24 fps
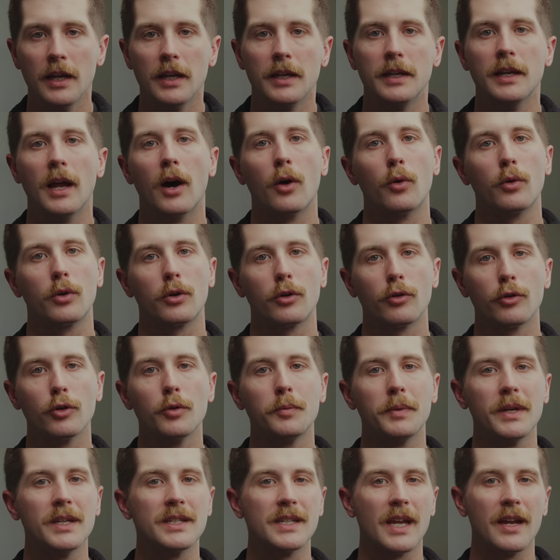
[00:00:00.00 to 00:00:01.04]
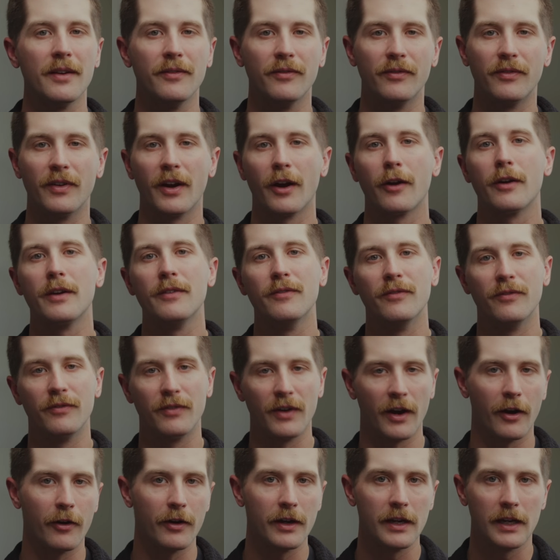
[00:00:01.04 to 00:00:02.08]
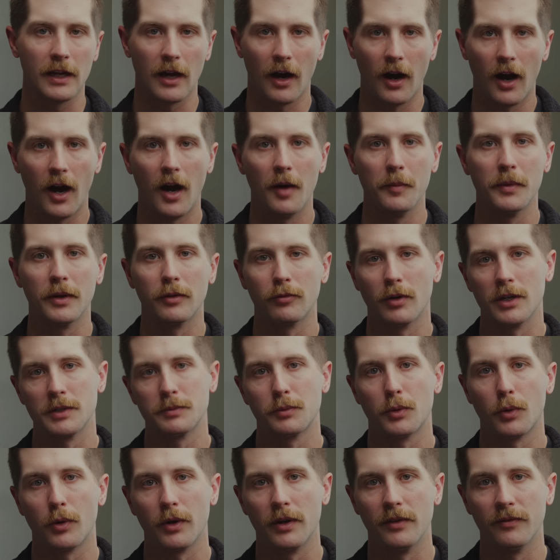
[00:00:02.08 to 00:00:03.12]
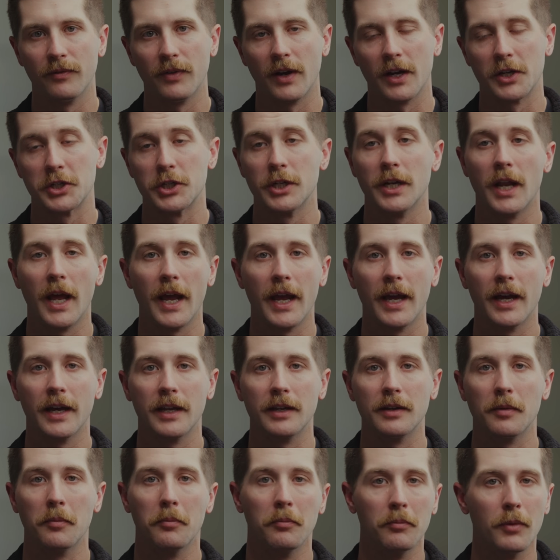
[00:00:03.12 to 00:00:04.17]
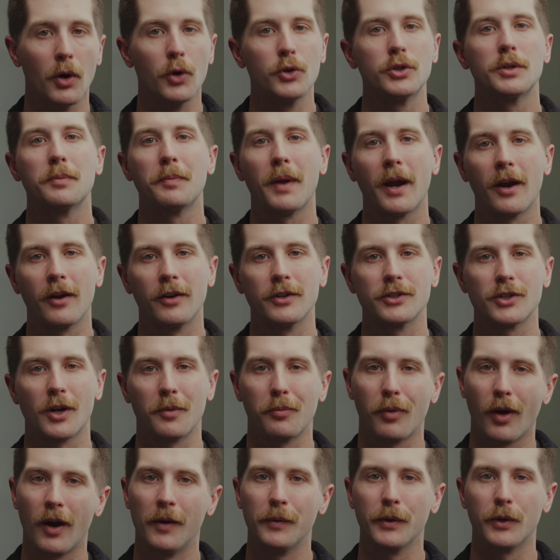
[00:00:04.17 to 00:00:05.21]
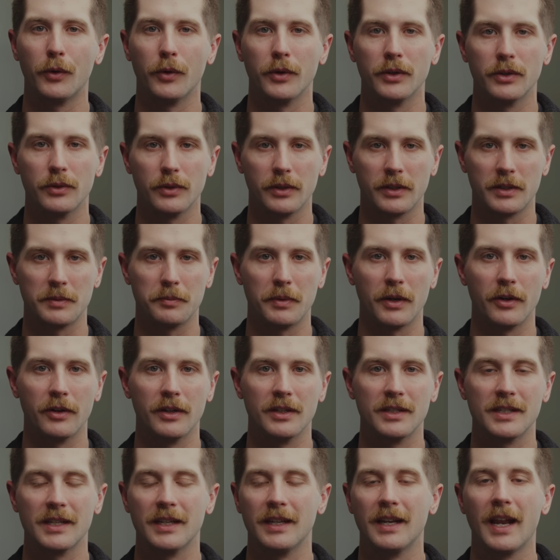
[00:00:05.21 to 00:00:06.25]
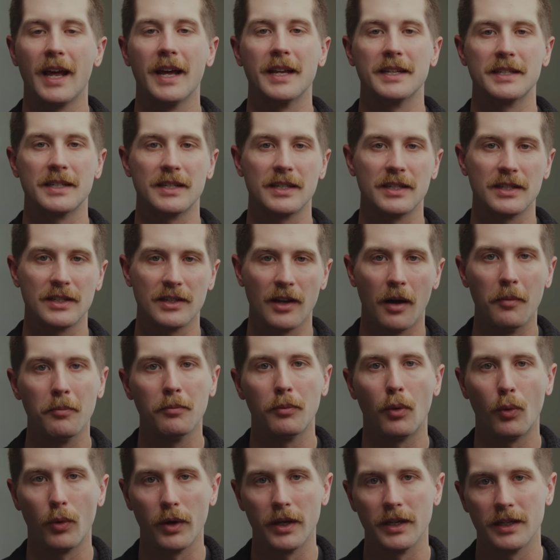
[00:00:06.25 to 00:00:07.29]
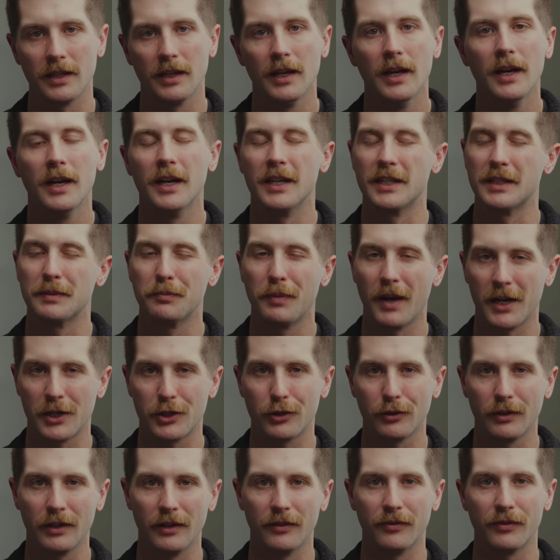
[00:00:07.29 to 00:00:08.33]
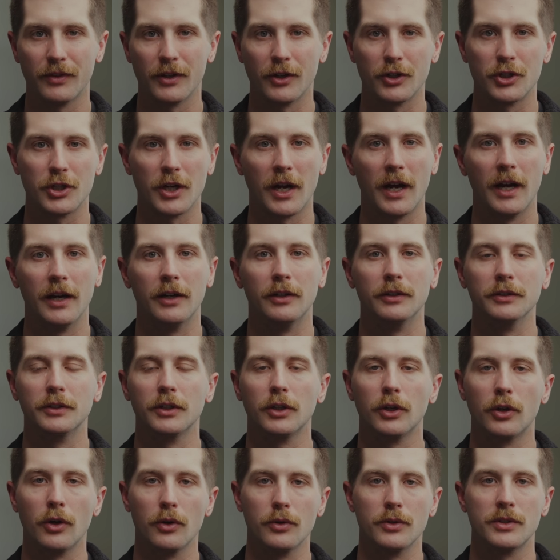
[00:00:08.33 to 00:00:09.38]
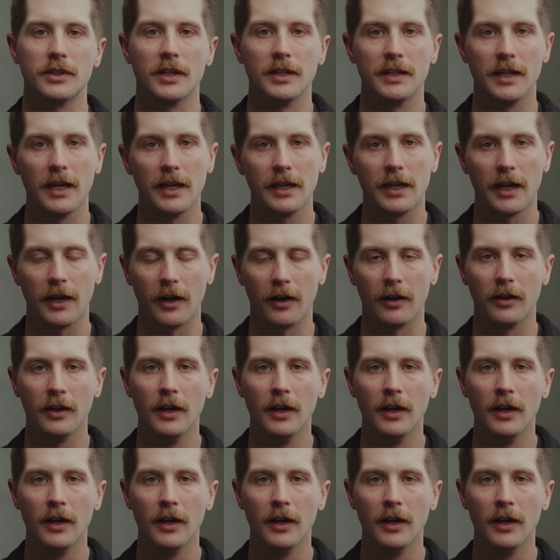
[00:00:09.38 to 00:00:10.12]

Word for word: Now, croup is a very, very common respiratory infection, and most parents are probably going to experience it at some point, especially if their child goes to daycare